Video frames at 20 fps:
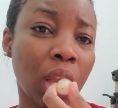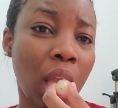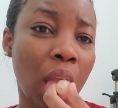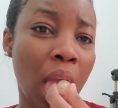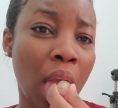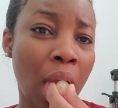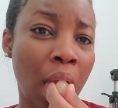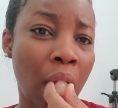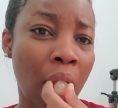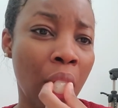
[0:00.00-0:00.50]

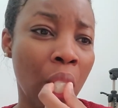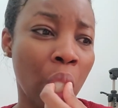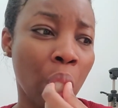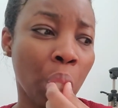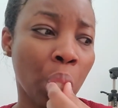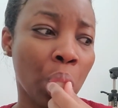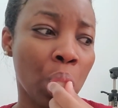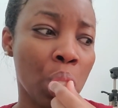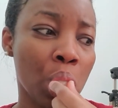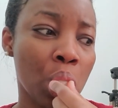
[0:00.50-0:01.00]

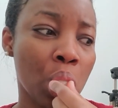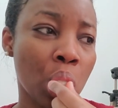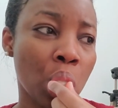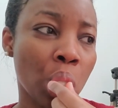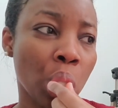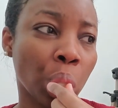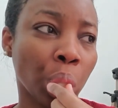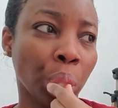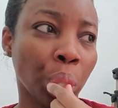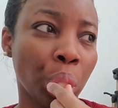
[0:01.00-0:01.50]

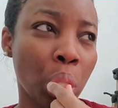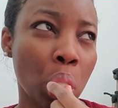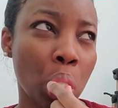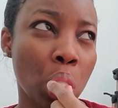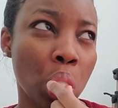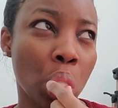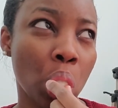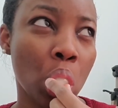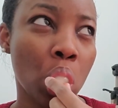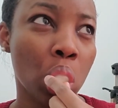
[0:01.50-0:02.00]

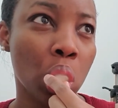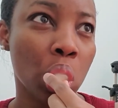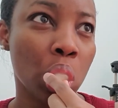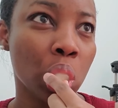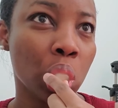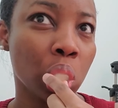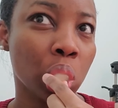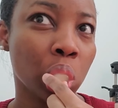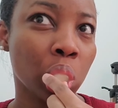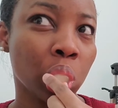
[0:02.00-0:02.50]

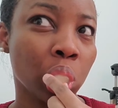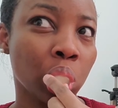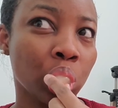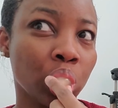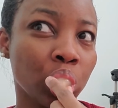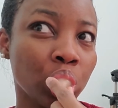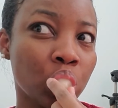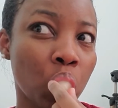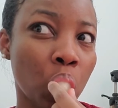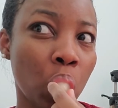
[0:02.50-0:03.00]

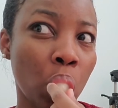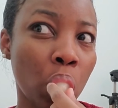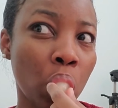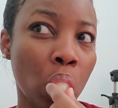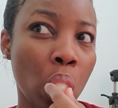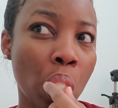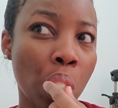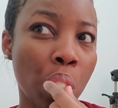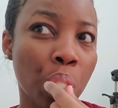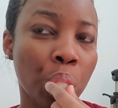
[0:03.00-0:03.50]

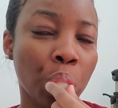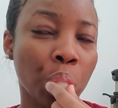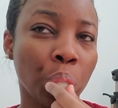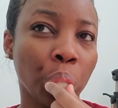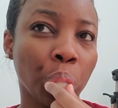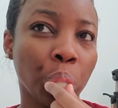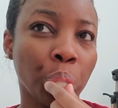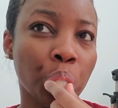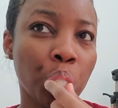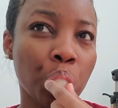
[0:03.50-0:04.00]

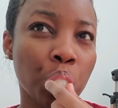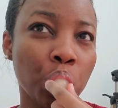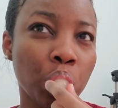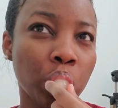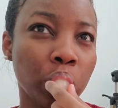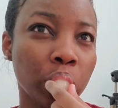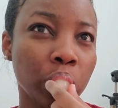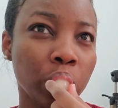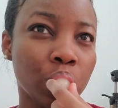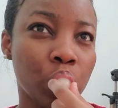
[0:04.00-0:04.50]

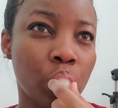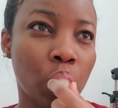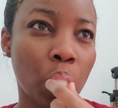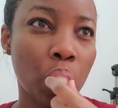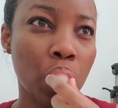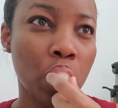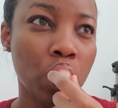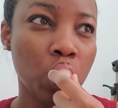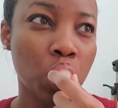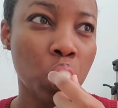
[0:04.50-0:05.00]

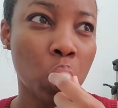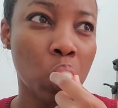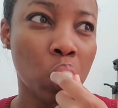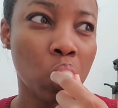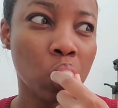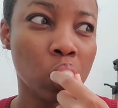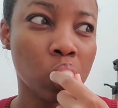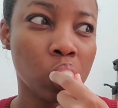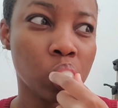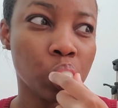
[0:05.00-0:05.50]

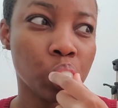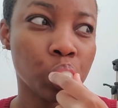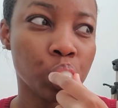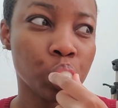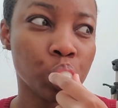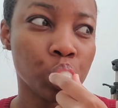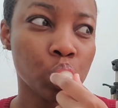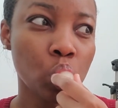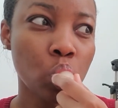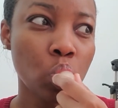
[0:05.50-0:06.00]

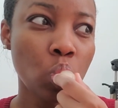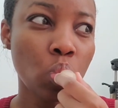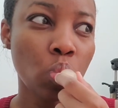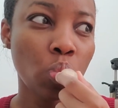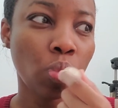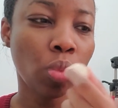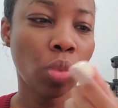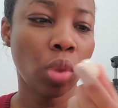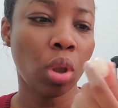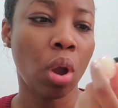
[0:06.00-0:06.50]

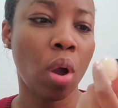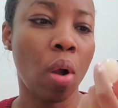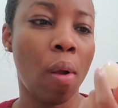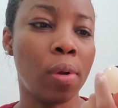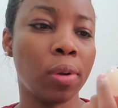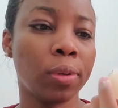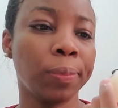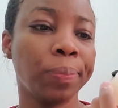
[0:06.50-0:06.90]
No one is speaking in this clip.